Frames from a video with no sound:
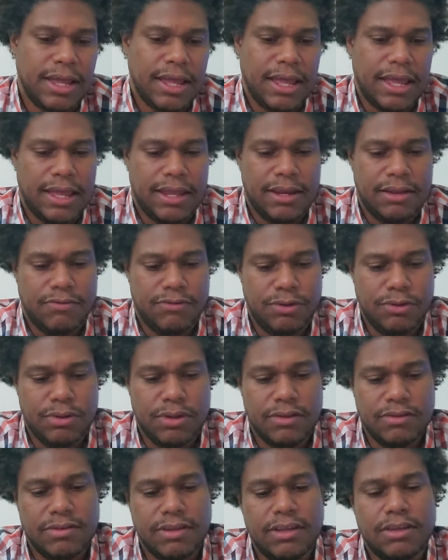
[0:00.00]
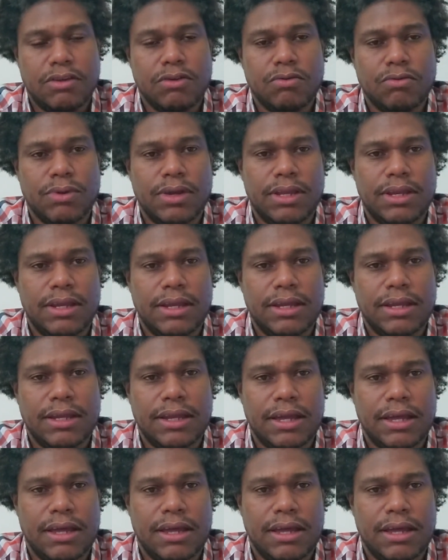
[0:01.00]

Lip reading: And if you continue reading,